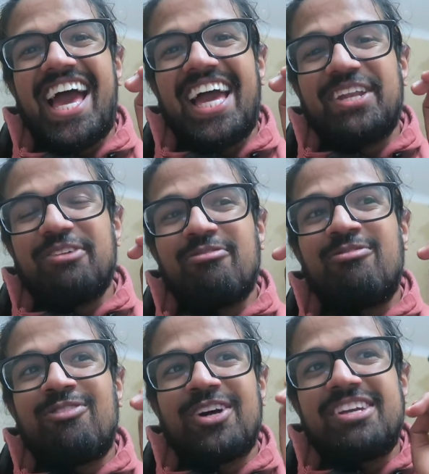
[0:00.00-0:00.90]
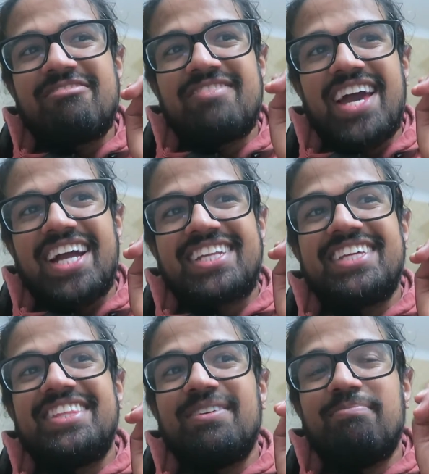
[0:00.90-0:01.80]
And funny fact,
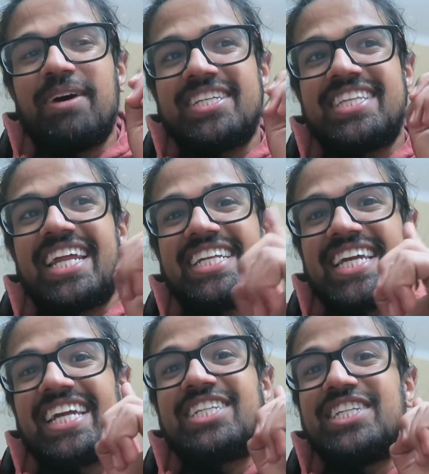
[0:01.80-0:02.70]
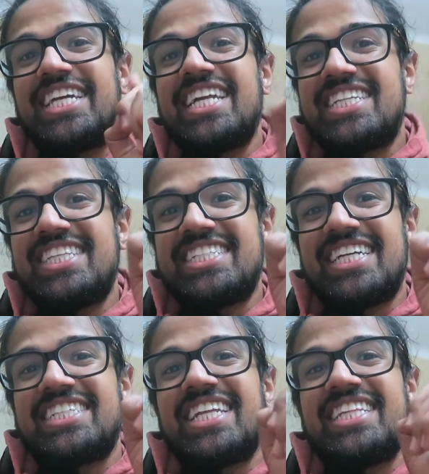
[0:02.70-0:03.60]
the bus that I take to get to the
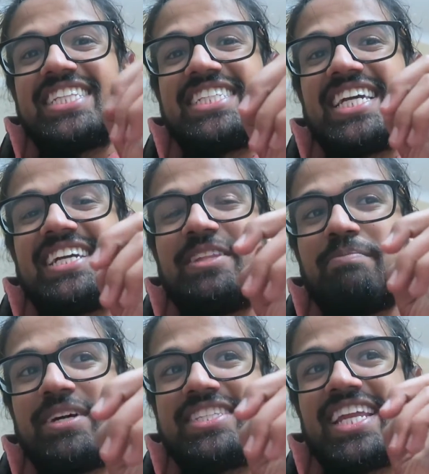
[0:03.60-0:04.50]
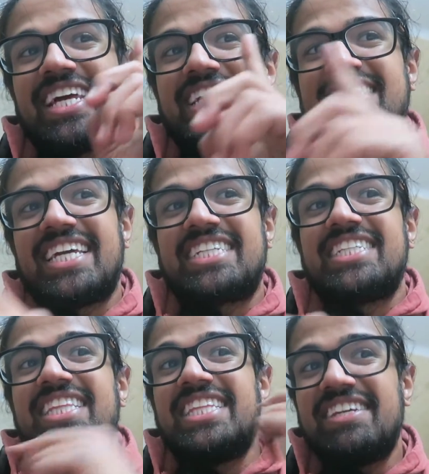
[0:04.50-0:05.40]
station and the bus that I take
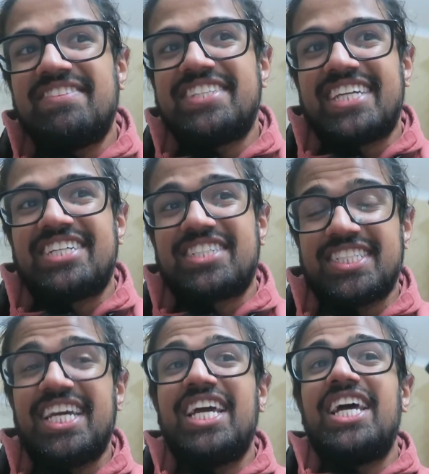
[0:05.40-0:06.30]
to leave the station